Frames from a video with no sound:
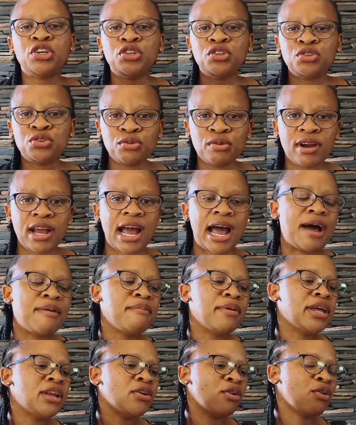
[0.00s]
to come
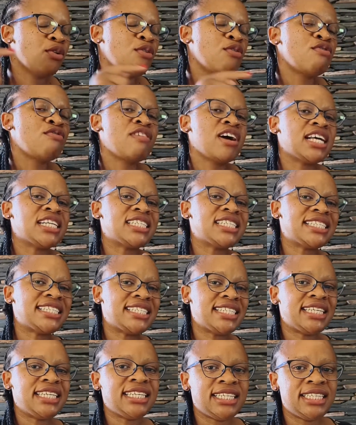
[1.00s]
and
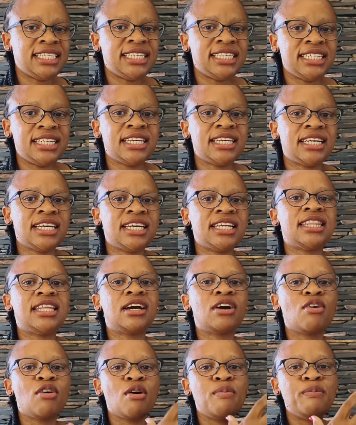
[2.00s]
oversee the
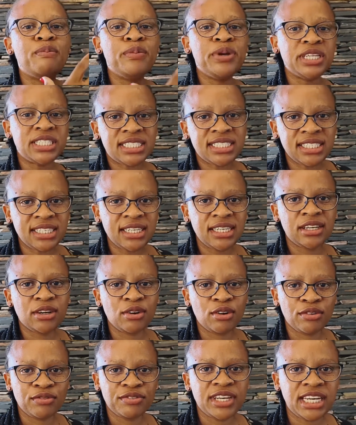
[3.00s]
commissioning
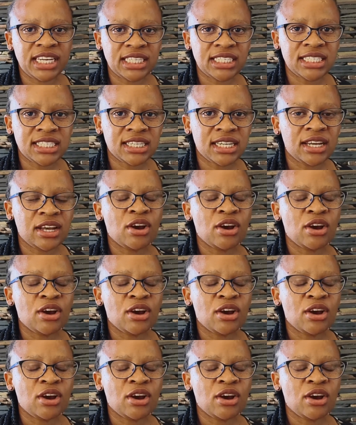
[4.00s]
of it,